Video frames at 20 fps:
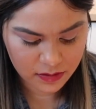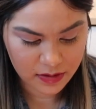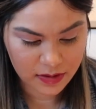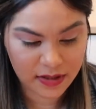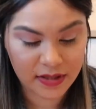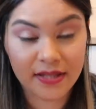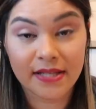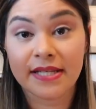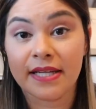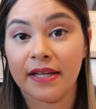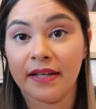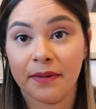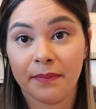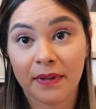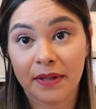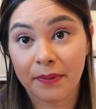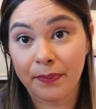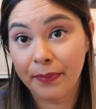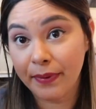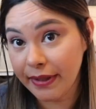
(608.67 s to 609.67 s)
It's telling
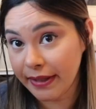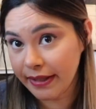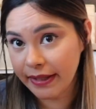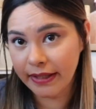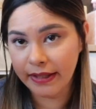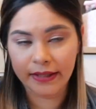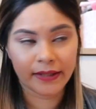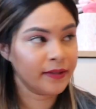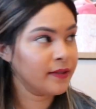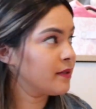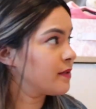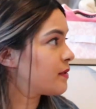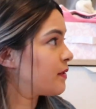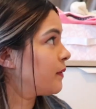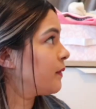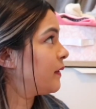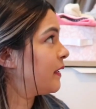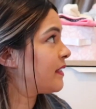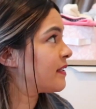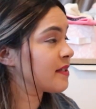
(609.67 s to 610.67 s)
me to plug it in,
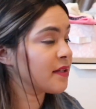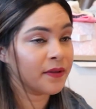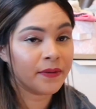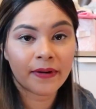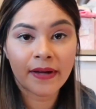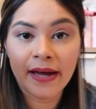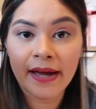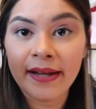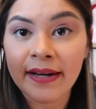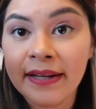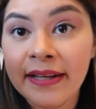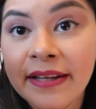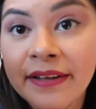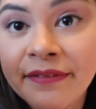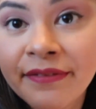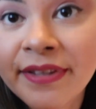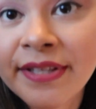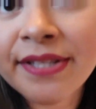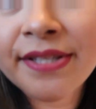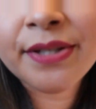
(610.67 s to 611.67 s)
so let's go ahead and
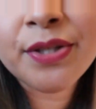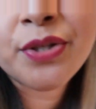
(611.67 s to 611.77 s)
give this a